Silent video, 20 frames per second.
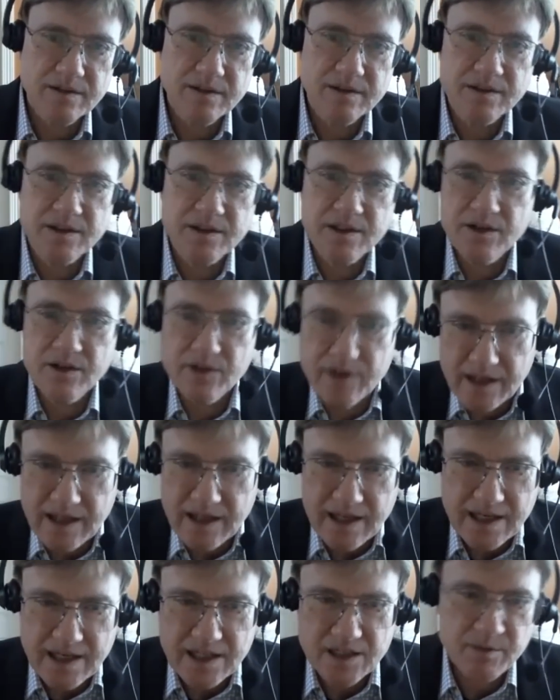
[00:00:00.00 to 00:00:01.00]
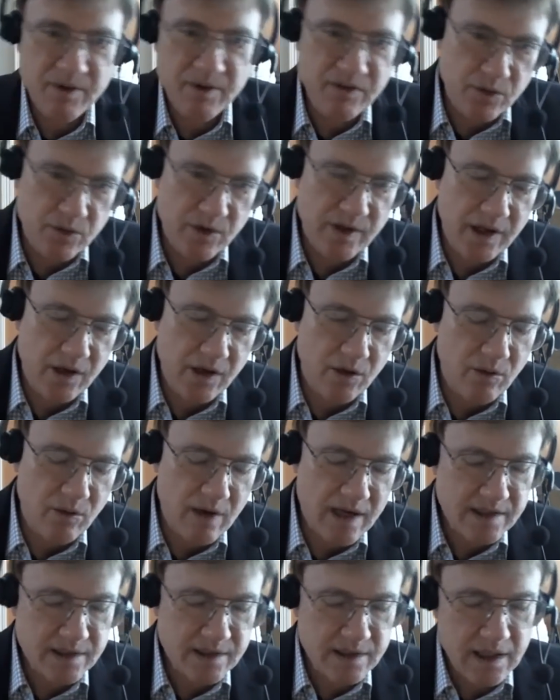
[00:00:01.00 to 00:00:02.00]
They're securing the east before they go
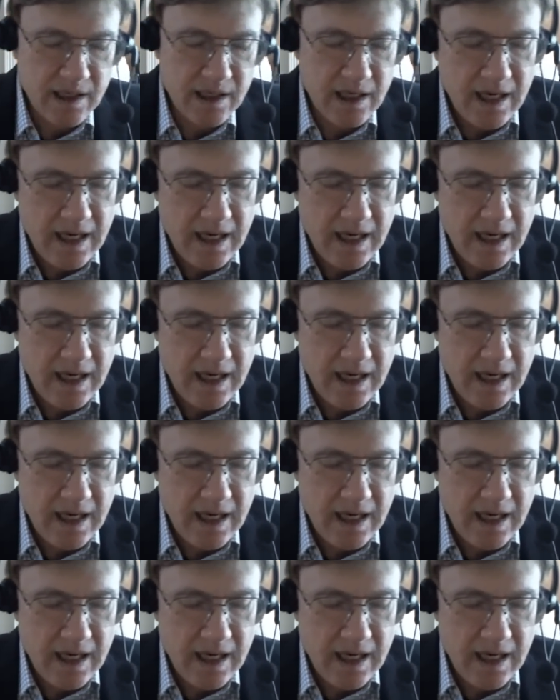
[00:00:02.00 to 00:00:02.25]
west.